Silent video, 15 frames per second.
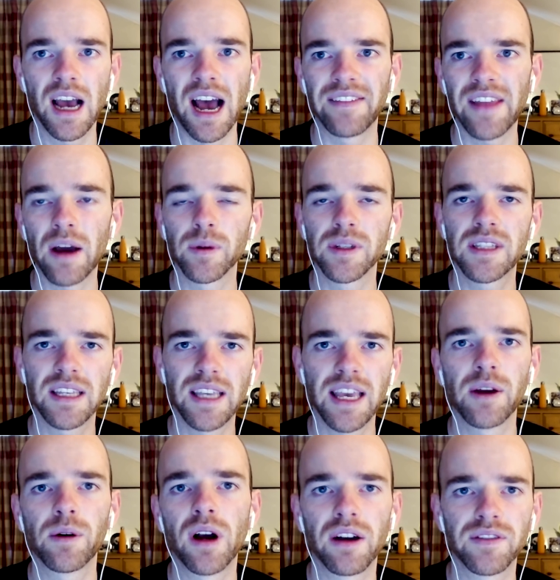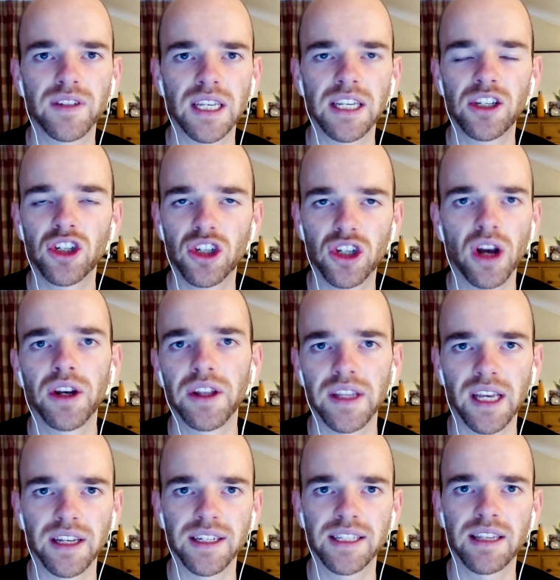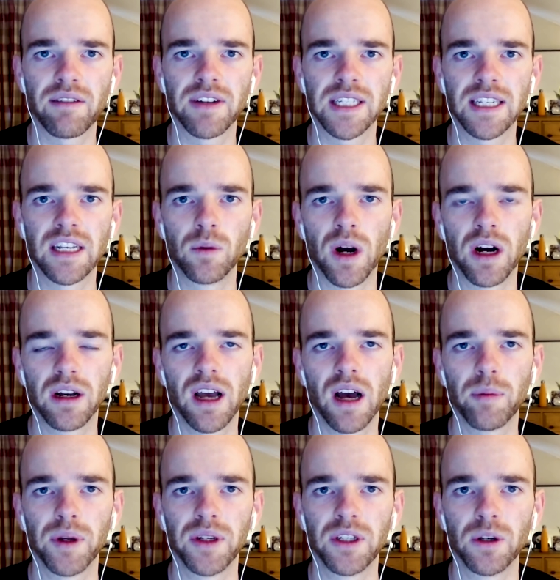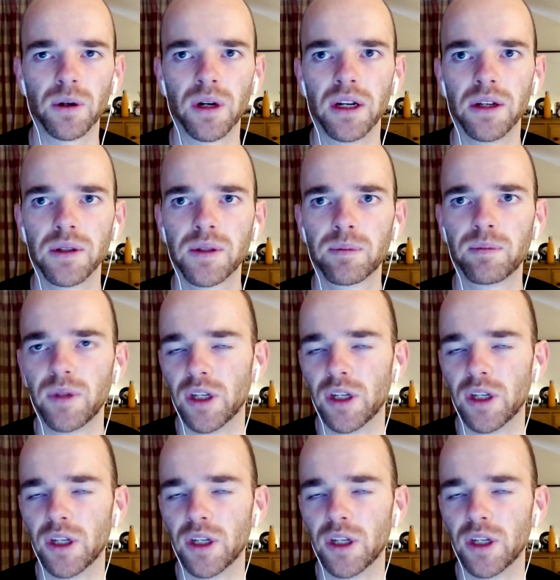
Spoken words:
and that was the year after he'd shone at the Under-17 World Cup and Euros,